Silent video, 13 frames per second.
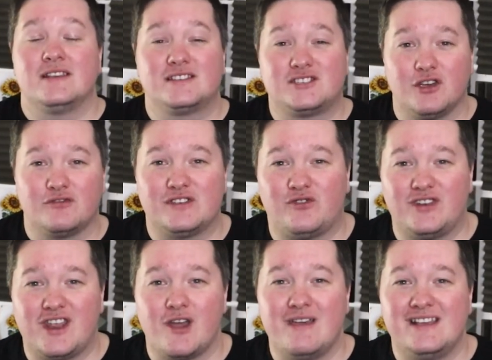So if this
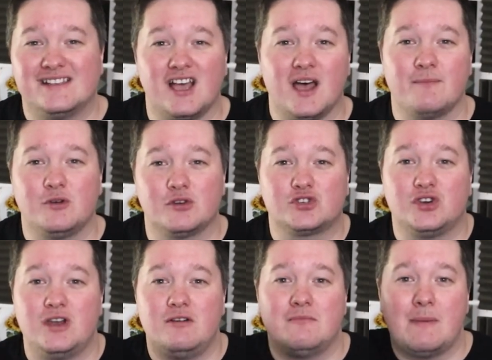video is up your
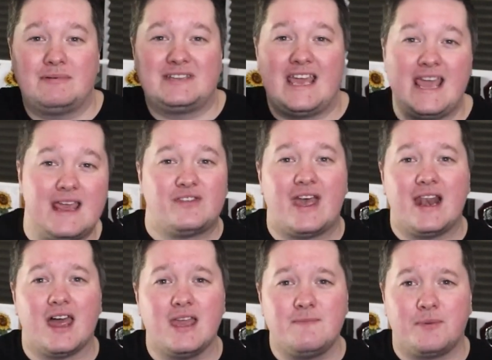street, remember to hit that
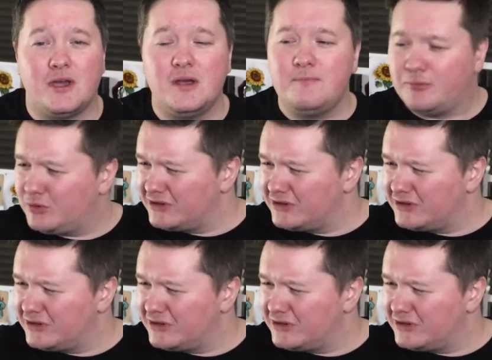like button.